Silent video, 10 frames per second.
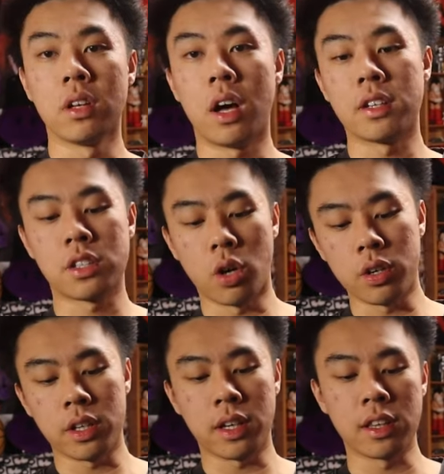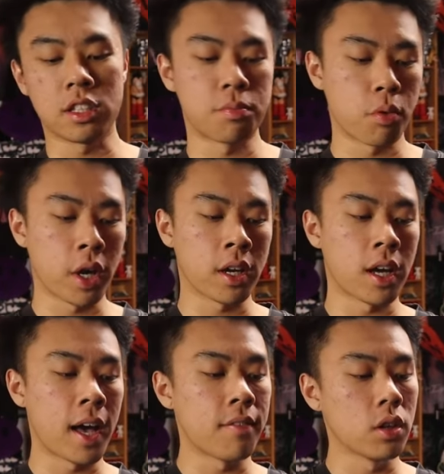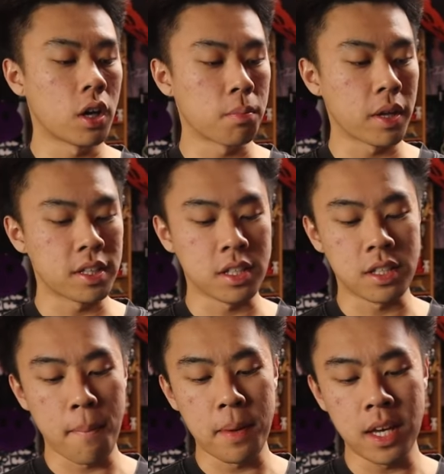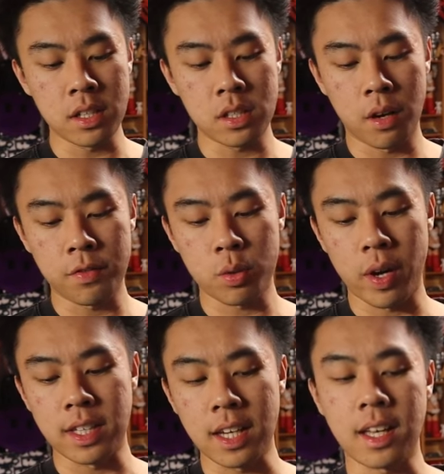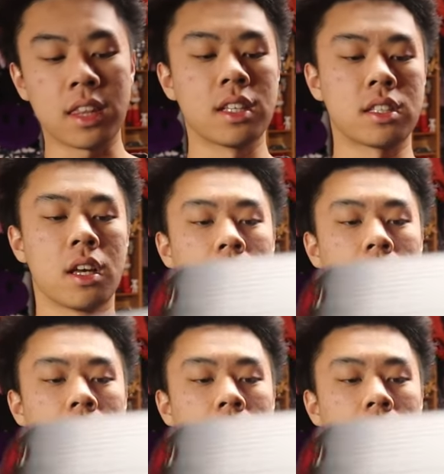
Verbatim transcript: a lot starting in the spring. I have a lot of places to be and stuff, so I did get this